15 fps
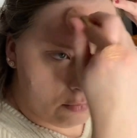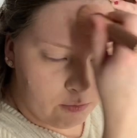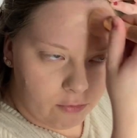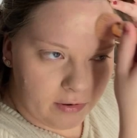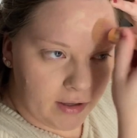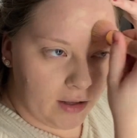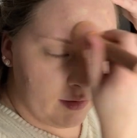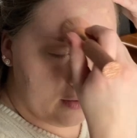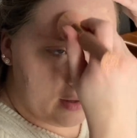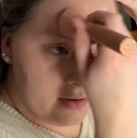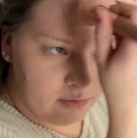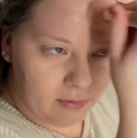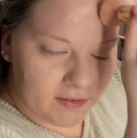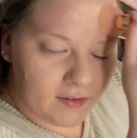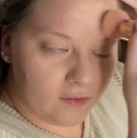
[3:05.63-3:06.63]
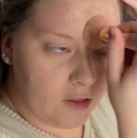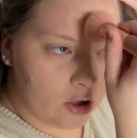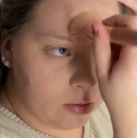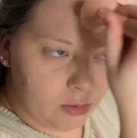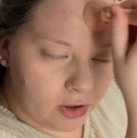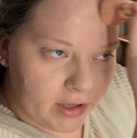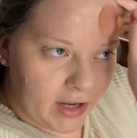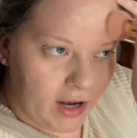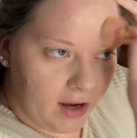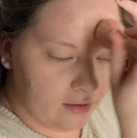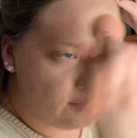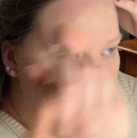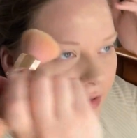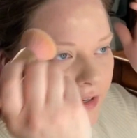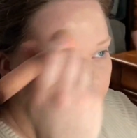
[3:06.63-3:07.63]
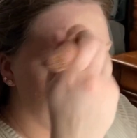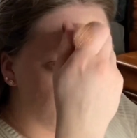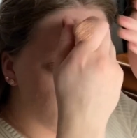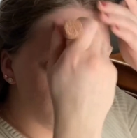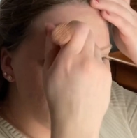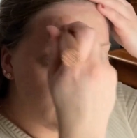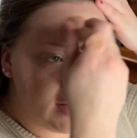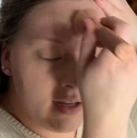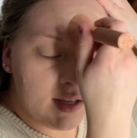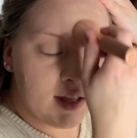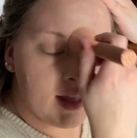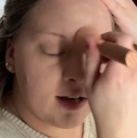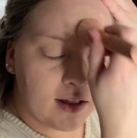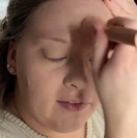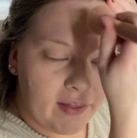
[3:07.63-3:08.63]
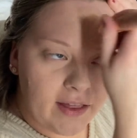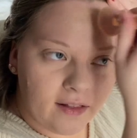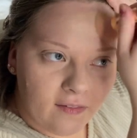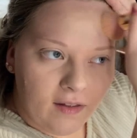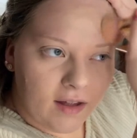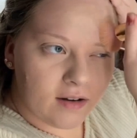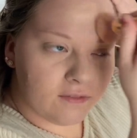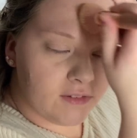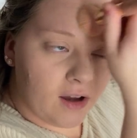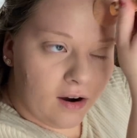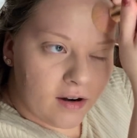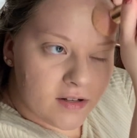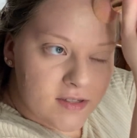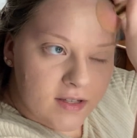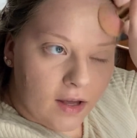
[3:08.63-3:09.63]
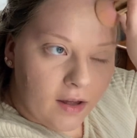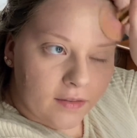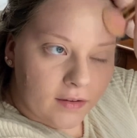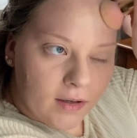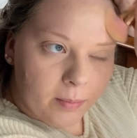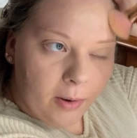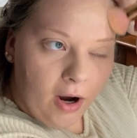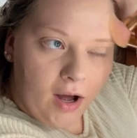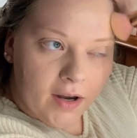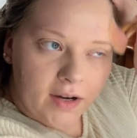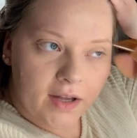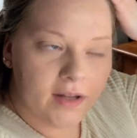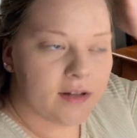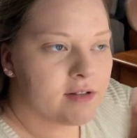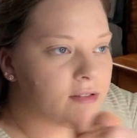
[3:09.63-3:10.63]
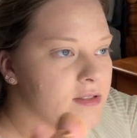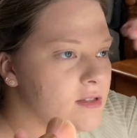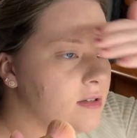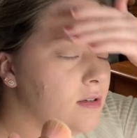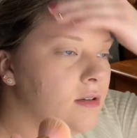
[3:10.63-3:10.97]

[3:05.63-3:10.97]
with a little more coverage, and I like a lot of Tarte's other products,